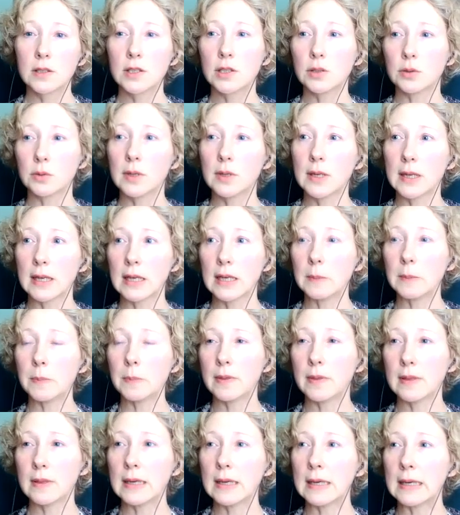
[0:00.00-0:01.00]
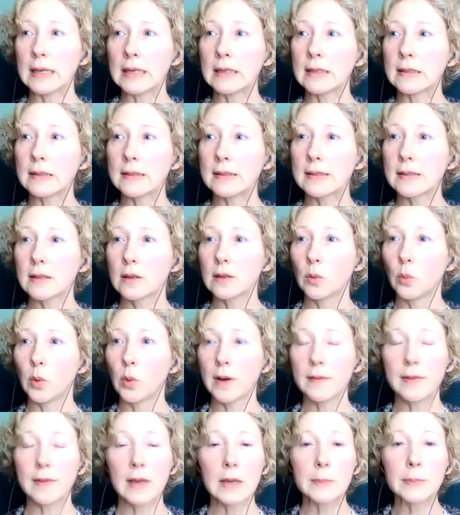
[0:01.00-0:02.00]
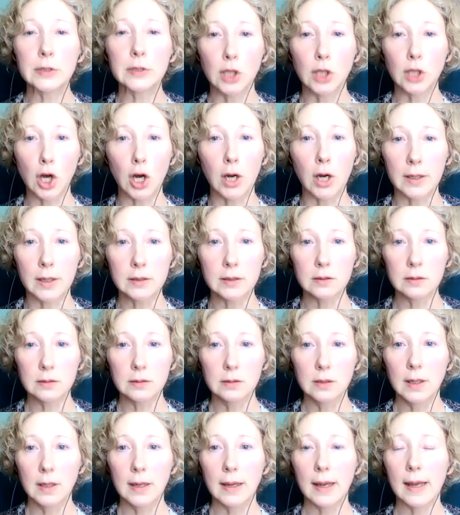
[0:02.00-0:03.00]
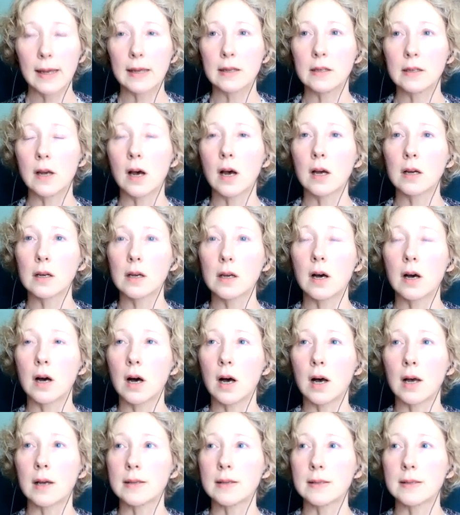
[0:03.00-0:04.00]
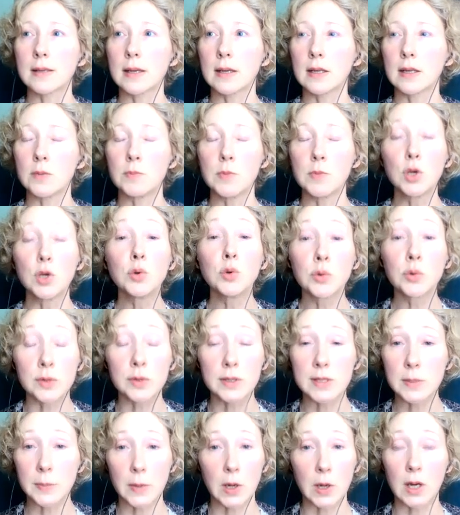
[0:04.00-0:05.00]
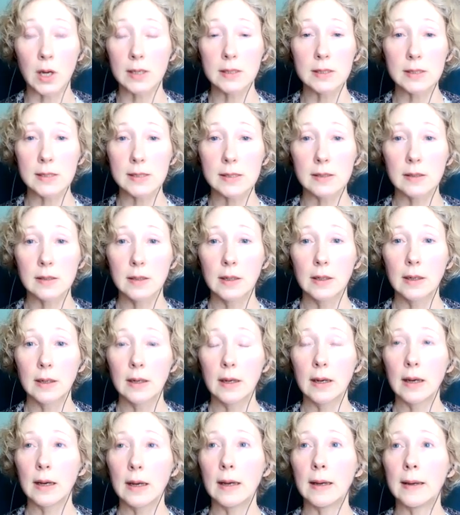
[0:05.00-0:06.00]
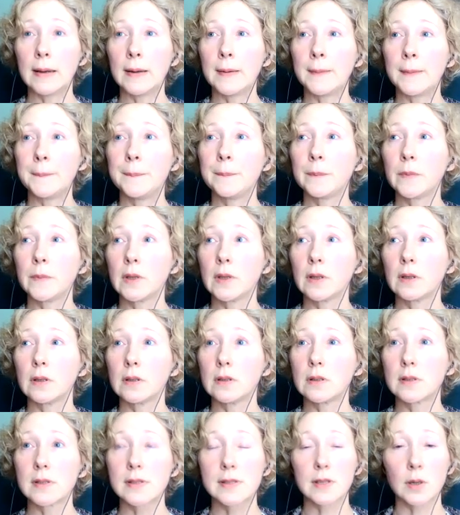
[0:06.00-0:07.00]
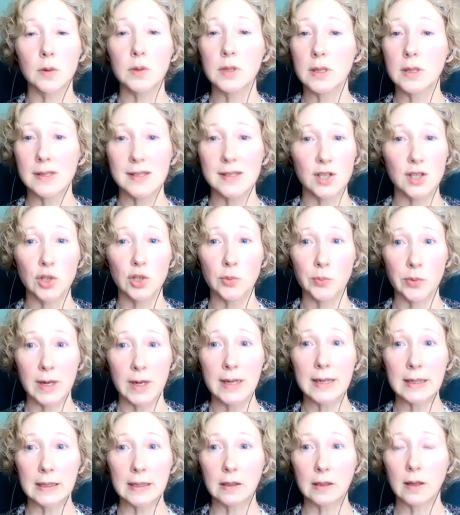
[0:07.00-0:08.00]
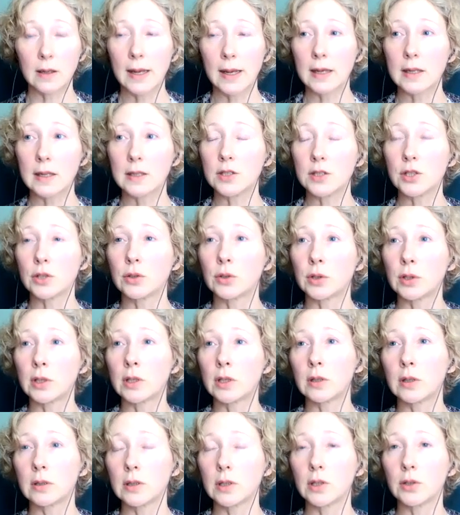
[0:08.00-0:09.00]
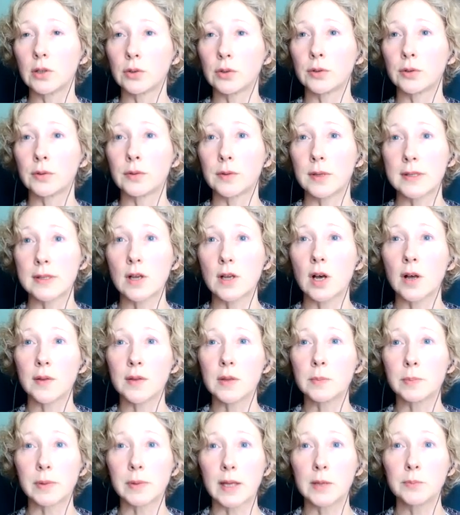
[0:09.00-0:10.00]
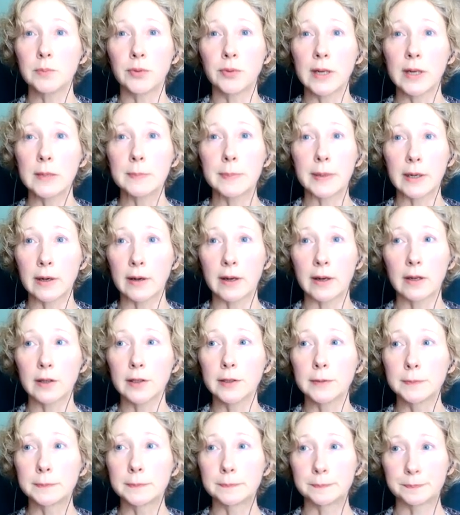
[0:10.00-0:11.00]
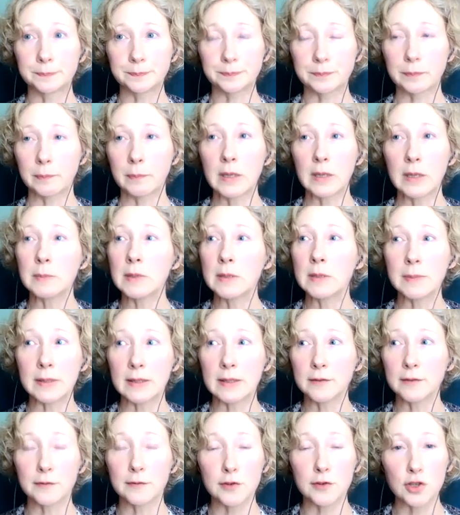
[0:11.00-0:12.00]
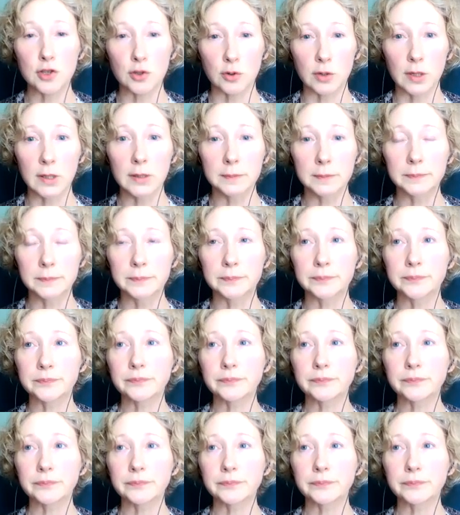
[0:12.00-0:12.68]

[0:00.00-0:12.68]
to keep things where they belong and not cause an immune response. Um, so does your brain and your your it's called the blood brain barrier, BBB for short.